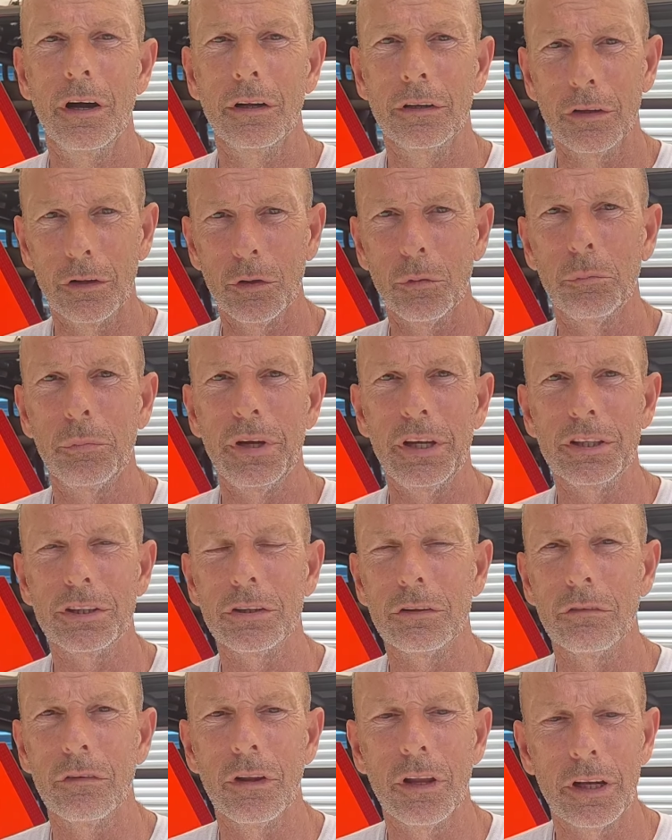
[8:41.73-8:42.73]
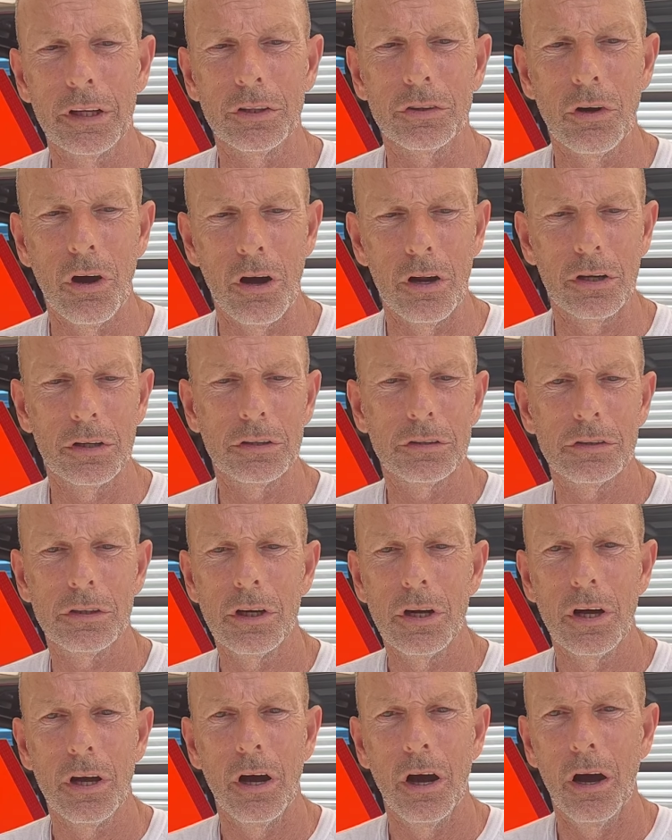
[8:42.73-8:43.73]
little piece of electronics
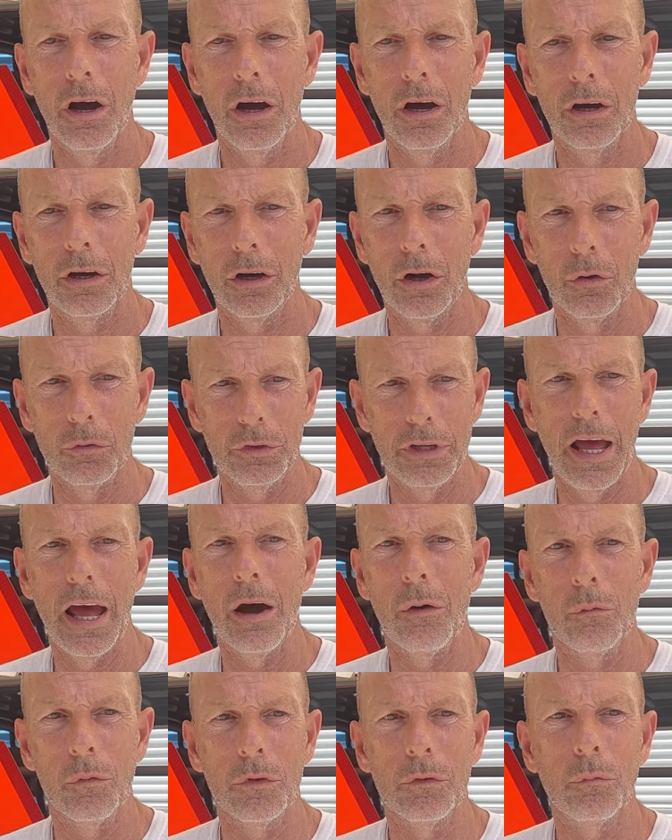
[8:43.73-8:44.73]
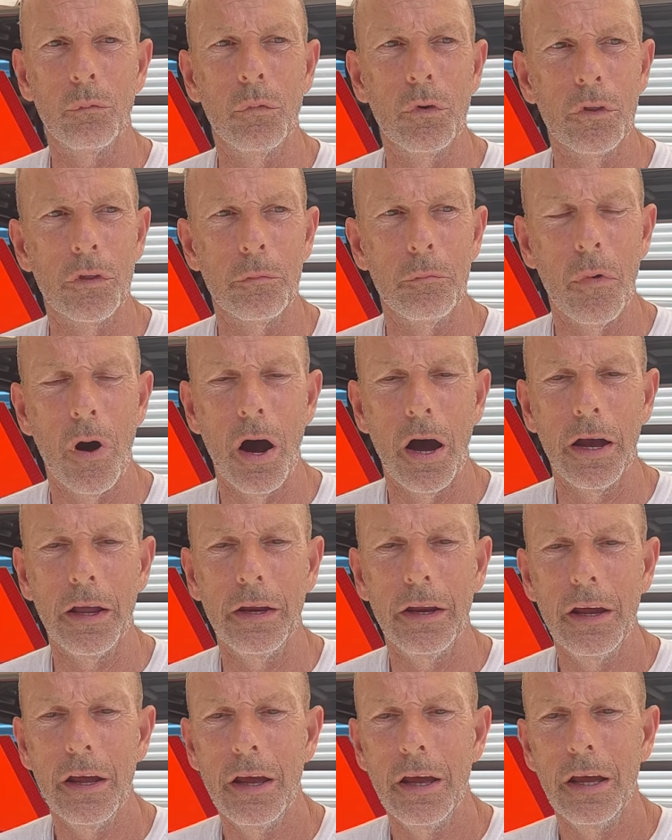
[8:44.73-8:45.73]
go down with mine.
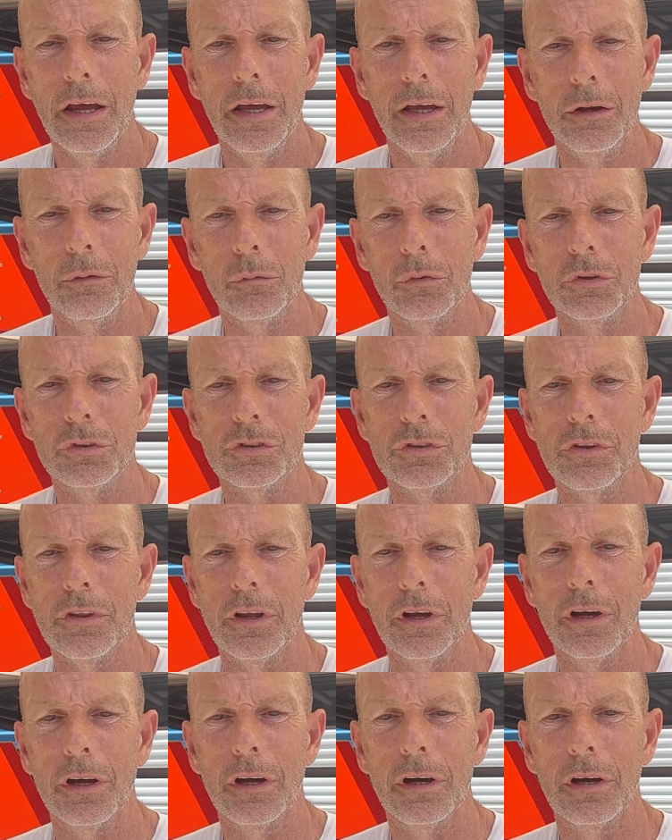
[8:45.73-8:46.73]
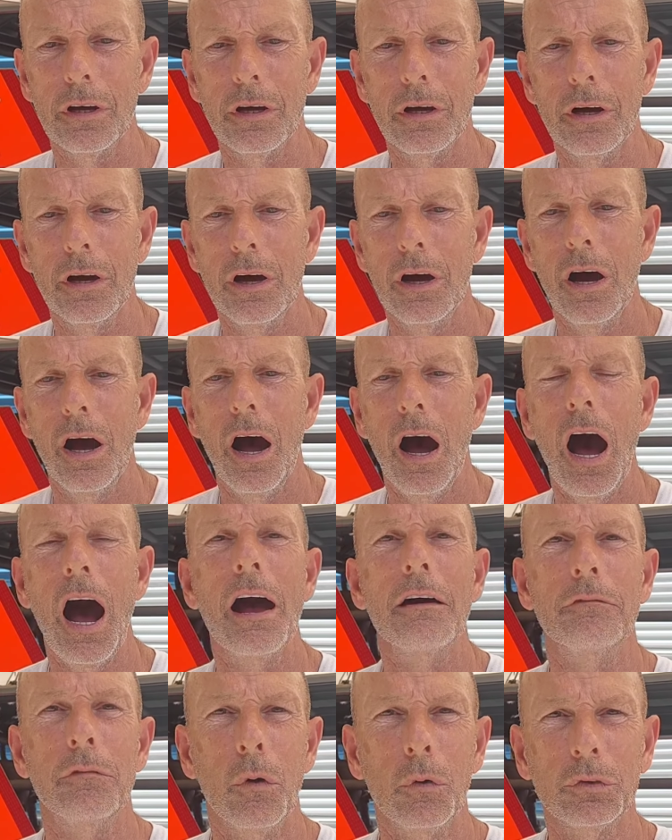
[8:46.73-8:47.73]
It was the
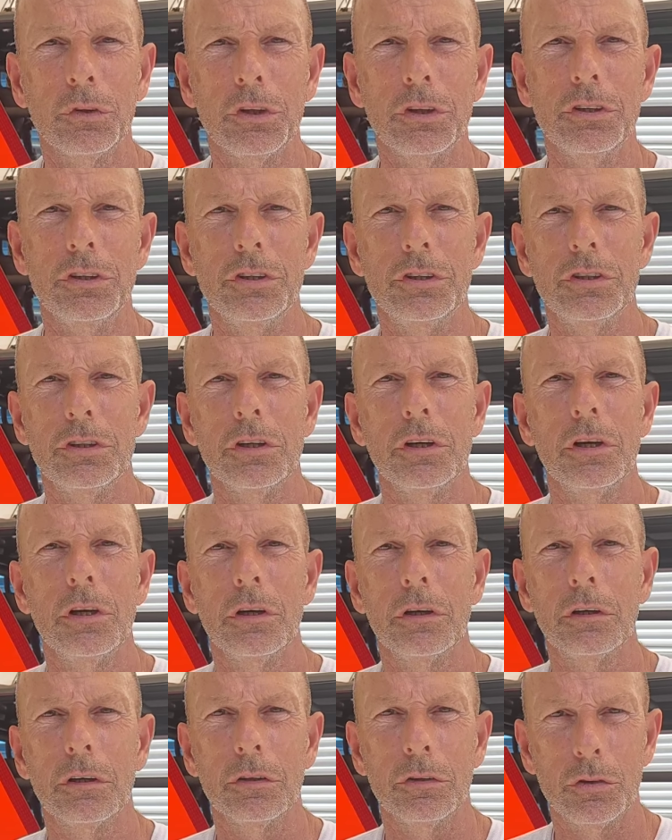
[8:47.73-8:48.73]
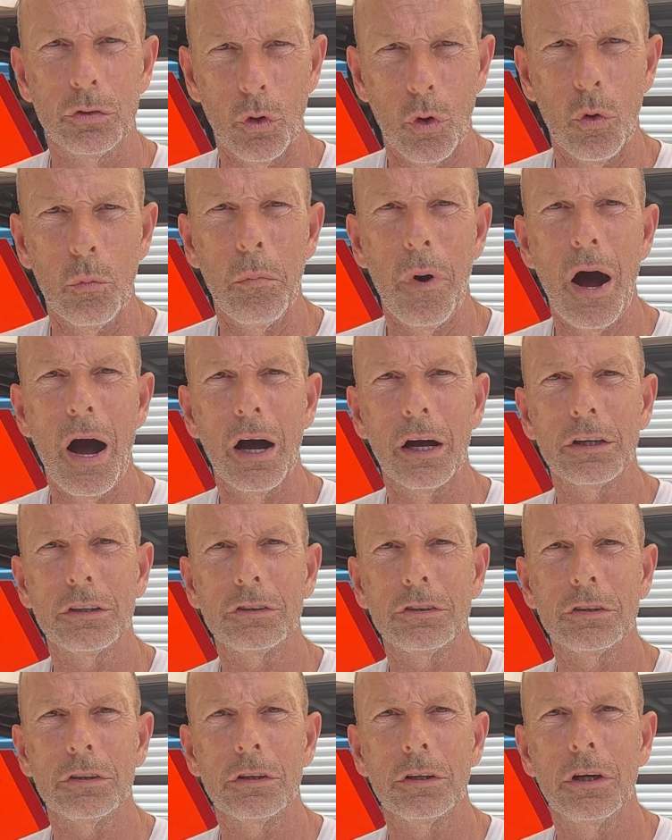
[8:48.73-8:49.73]
high voltage control
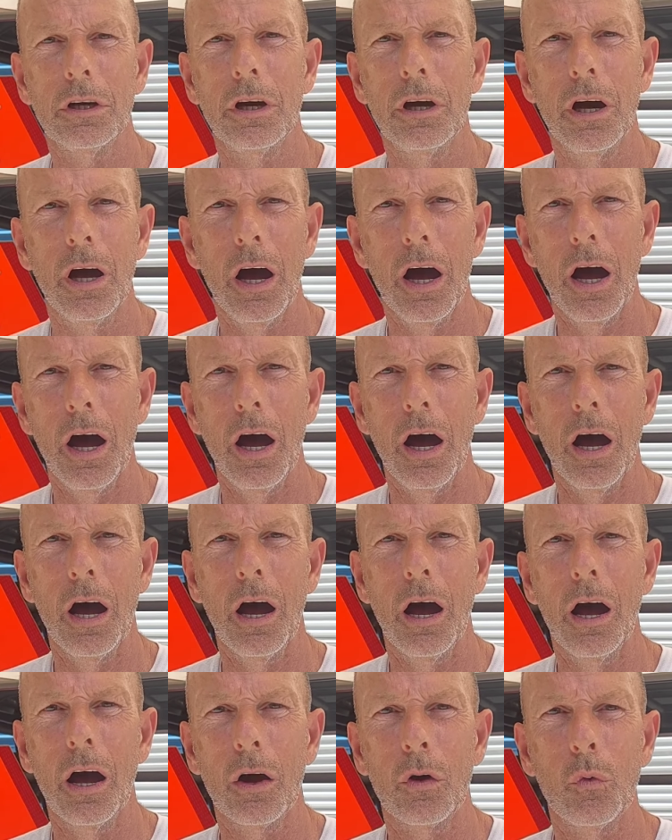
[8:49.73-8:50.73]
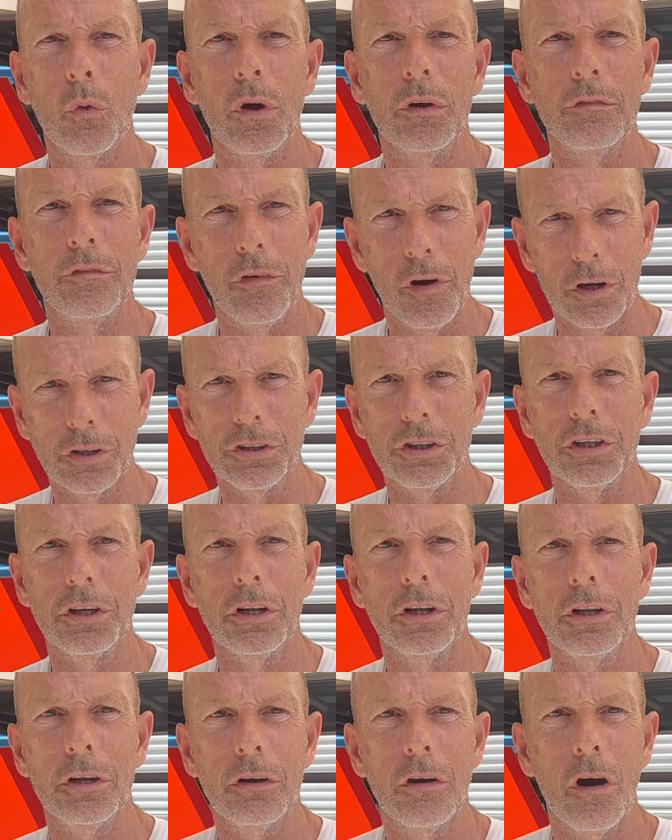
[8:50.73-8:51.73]
box quit
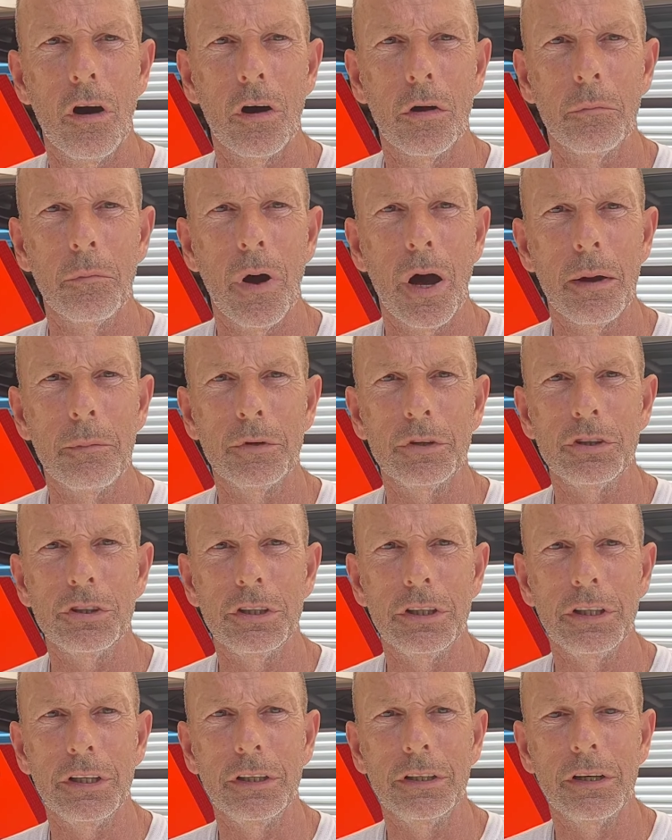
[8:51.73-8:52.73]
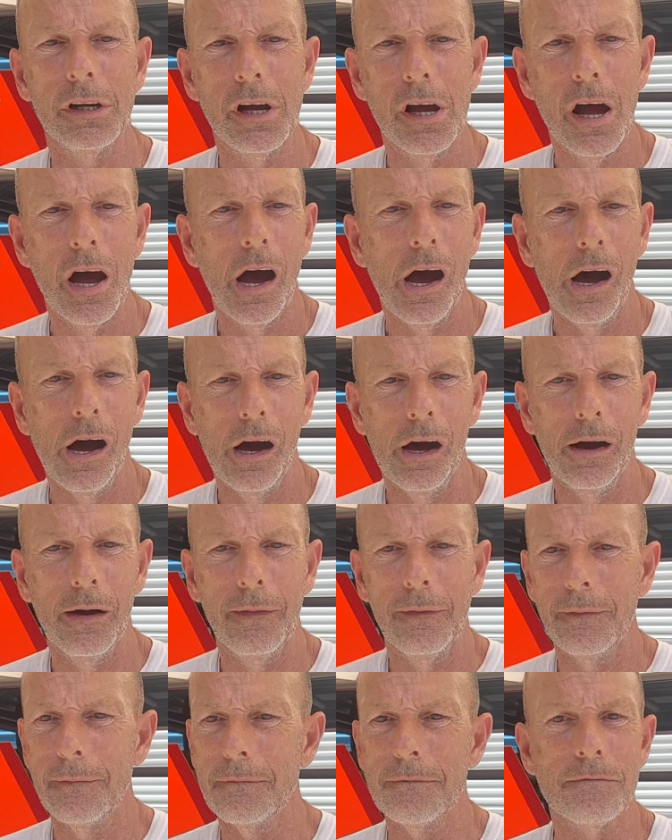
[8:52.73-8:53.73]
functioning on my machine.
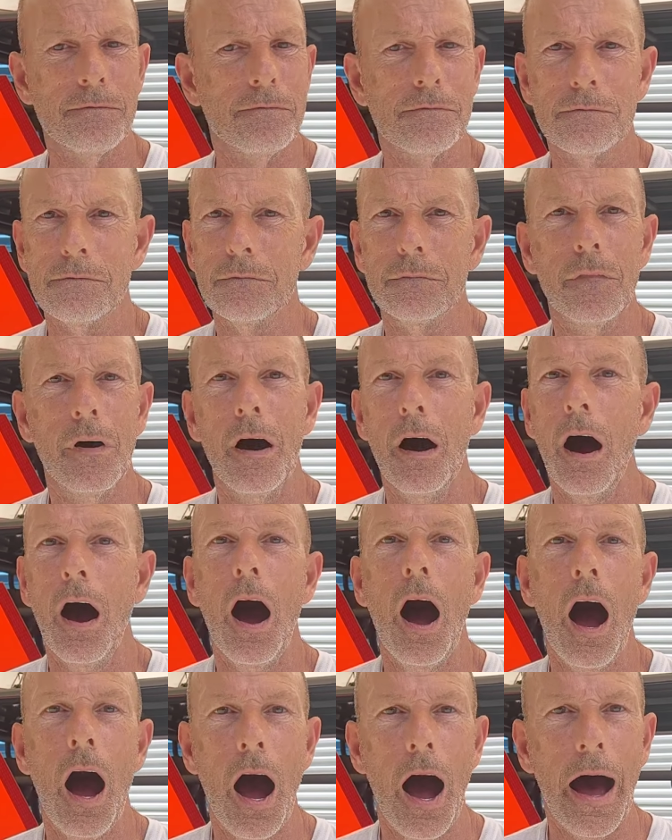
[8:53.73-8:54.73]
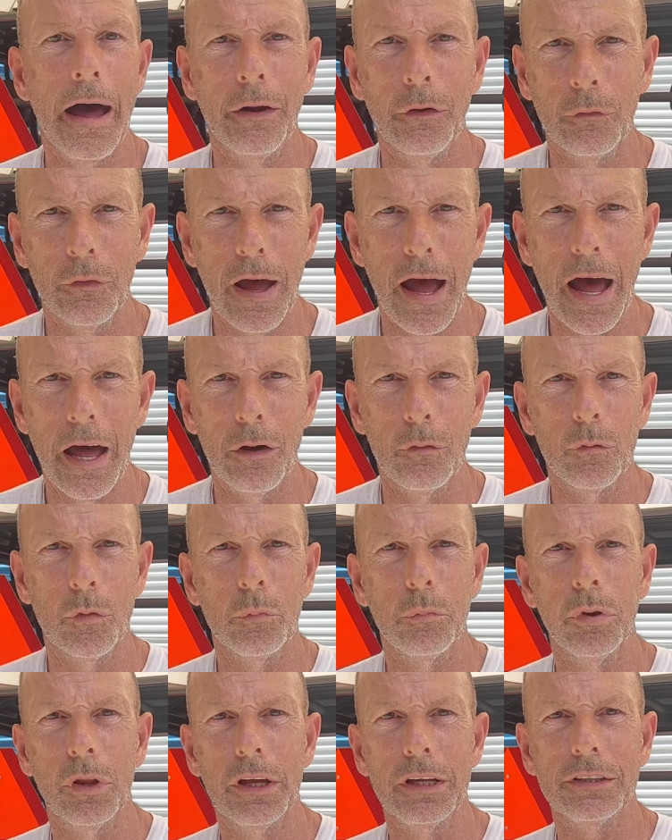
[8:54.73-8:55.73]
I don't know how to
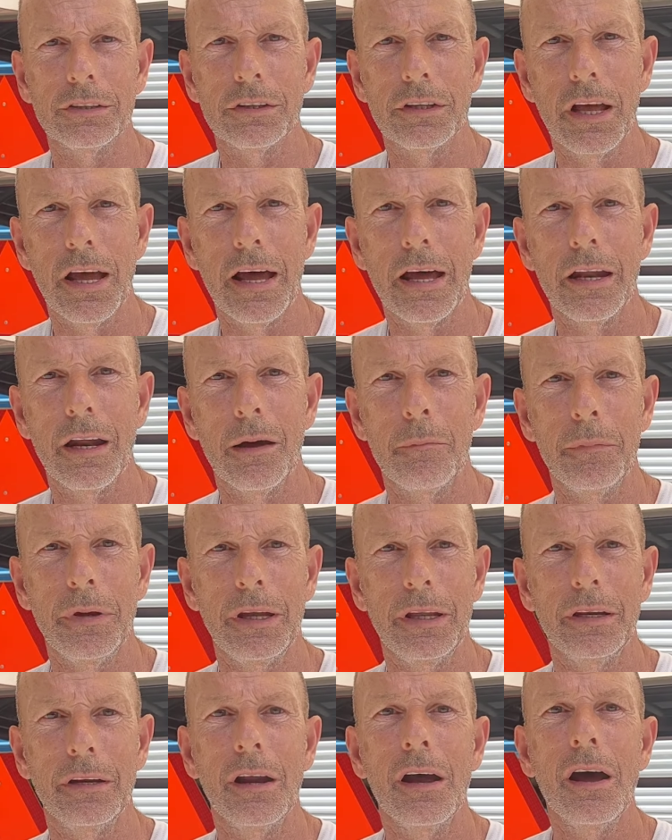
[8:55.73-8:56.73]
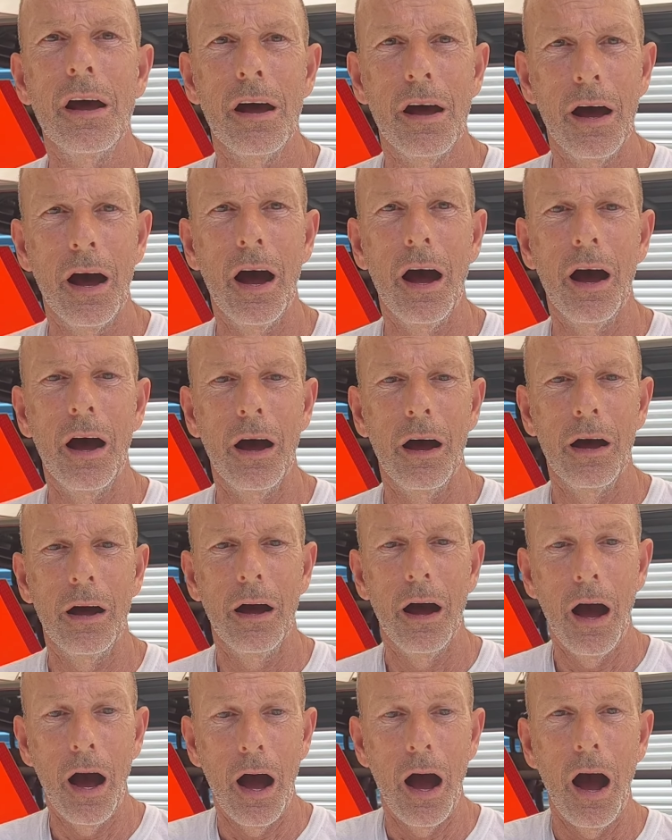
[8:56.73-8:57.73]
replace that. I mean,
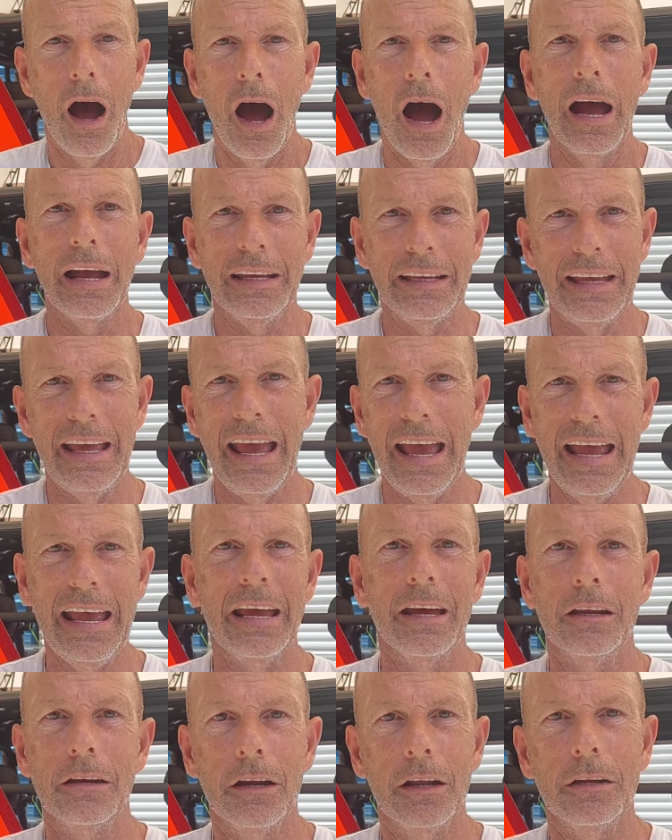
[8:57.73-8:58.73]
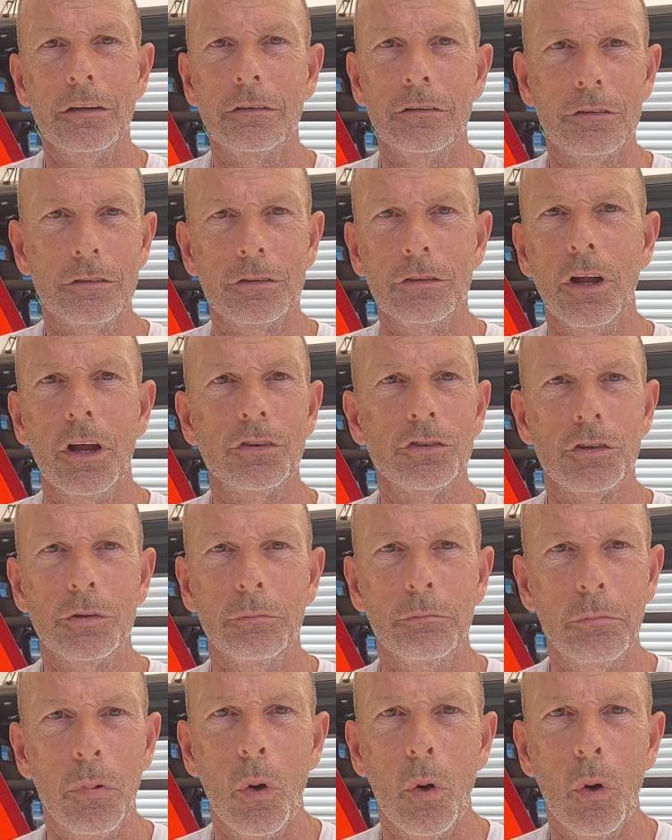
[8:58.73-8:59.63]
I can. It's nuts and